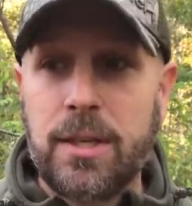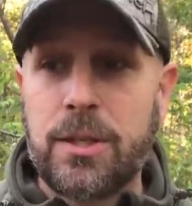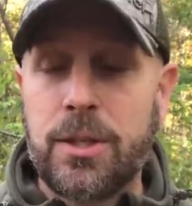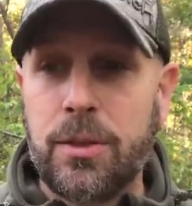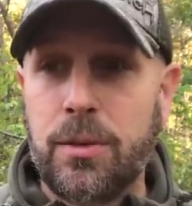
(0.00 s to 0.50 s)

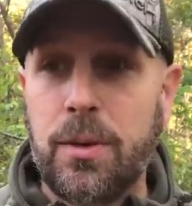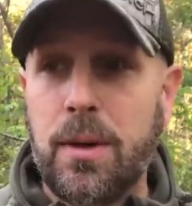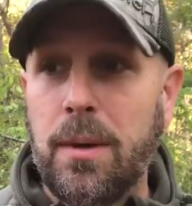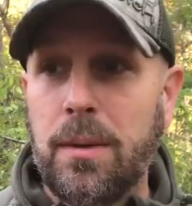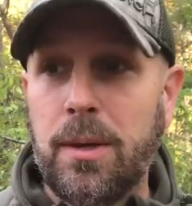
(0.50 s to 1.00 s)
to,
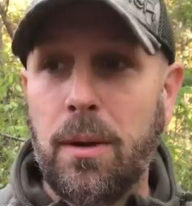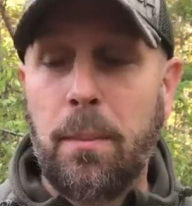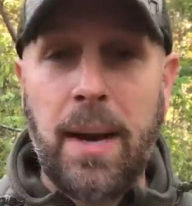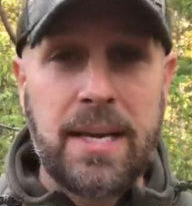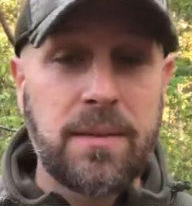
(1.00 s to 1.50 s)
you know,
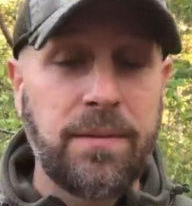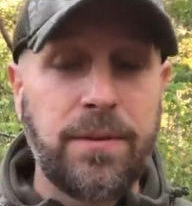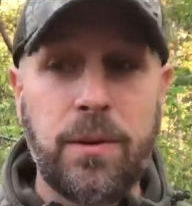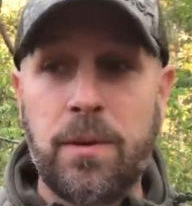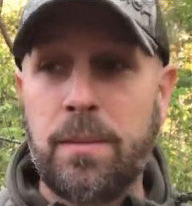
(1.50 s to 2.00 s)
buy some
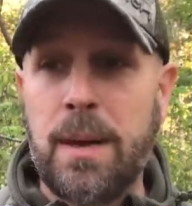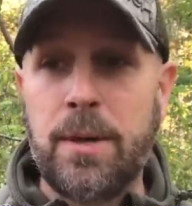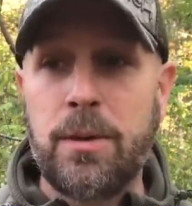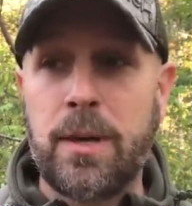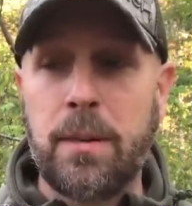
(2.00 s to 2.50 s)
food. Maybe
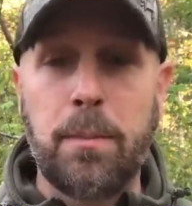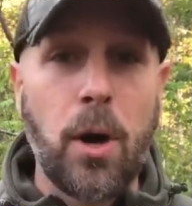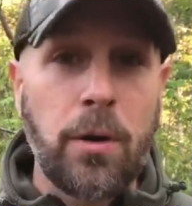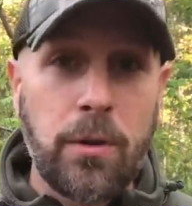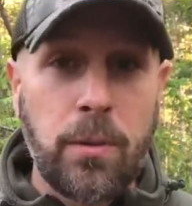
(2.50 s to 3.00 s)
you could
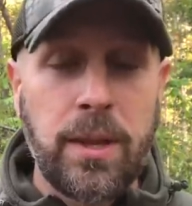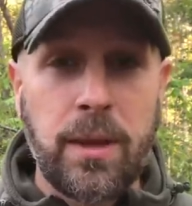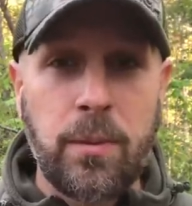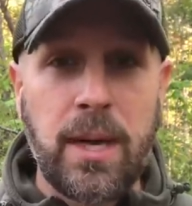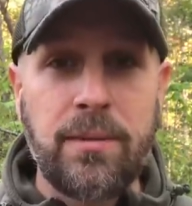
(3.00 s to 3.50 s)
barter with
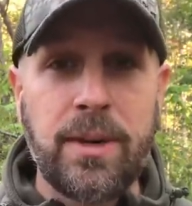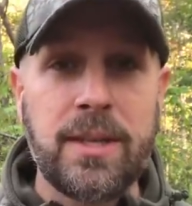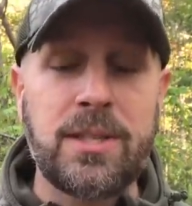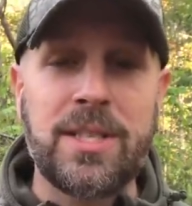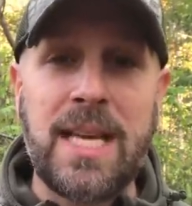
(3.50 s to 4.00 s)
it, whatever it
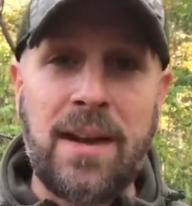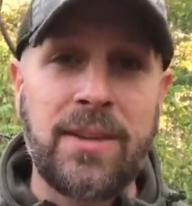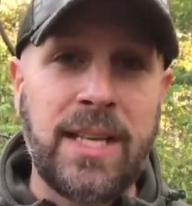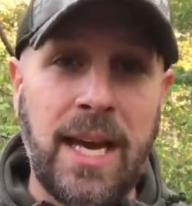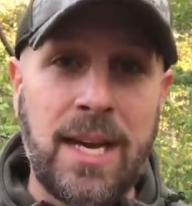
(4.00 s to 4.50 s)
is, just
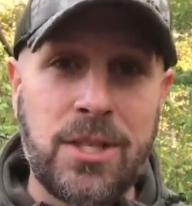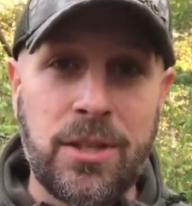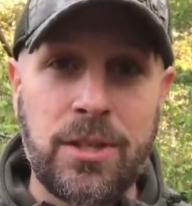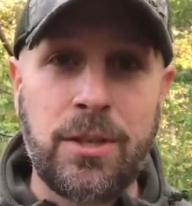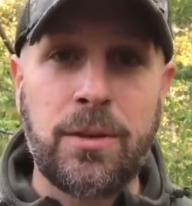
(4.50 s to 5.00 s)
having cash
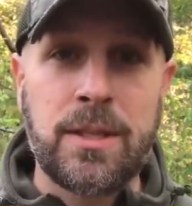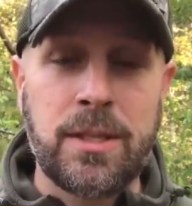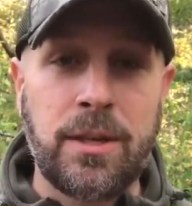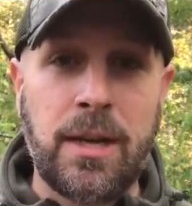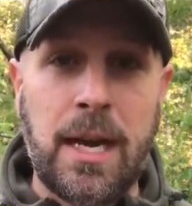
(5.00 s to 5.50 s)
on you is a
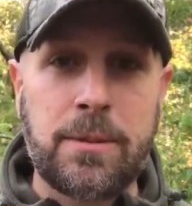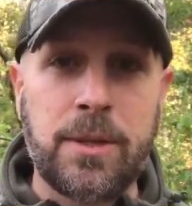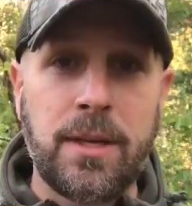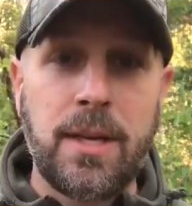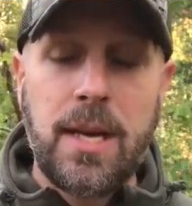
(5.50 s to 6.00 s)
good option.